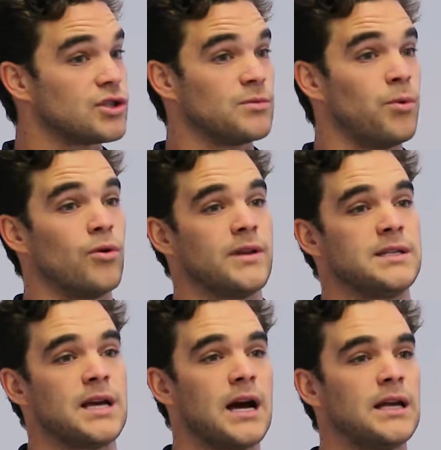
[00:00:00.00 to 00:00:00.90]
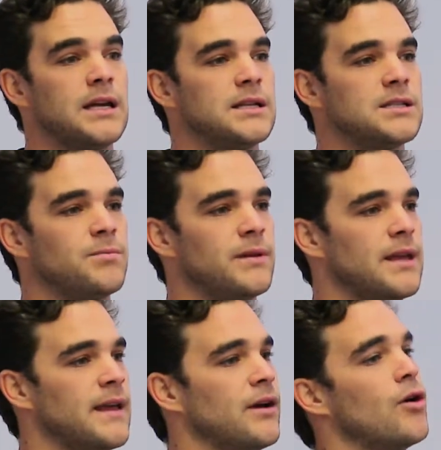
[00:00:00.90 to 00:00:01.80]
to support these young kids, but
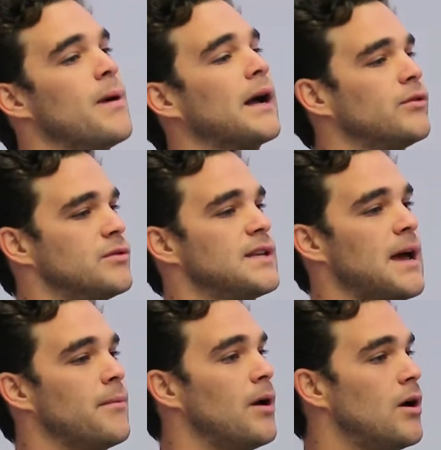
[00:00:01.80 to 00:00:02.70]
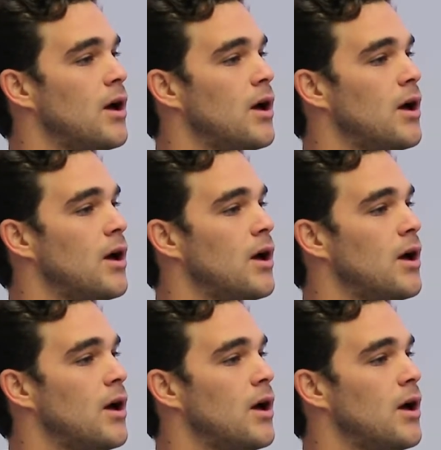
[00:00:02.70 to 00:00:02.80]
then they go back to the same